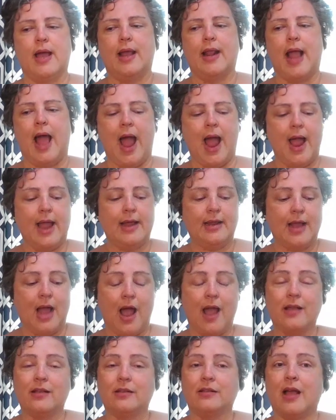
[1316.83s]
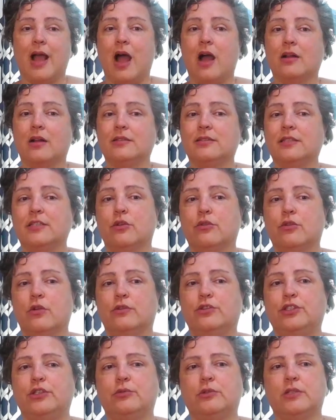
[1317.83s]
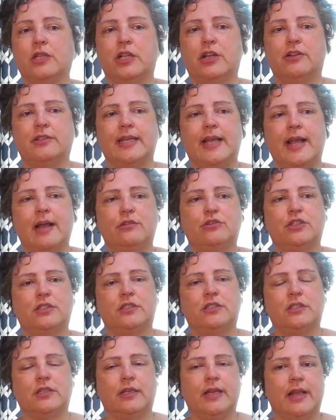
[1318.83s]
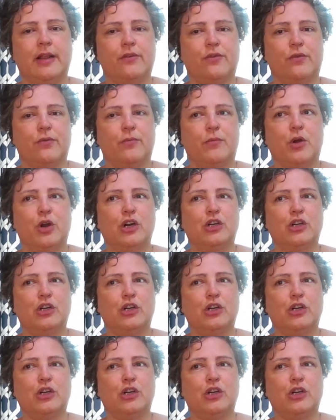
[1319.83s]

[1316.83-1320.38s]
And I, I honestly don't know if she was clearancing out just to get it from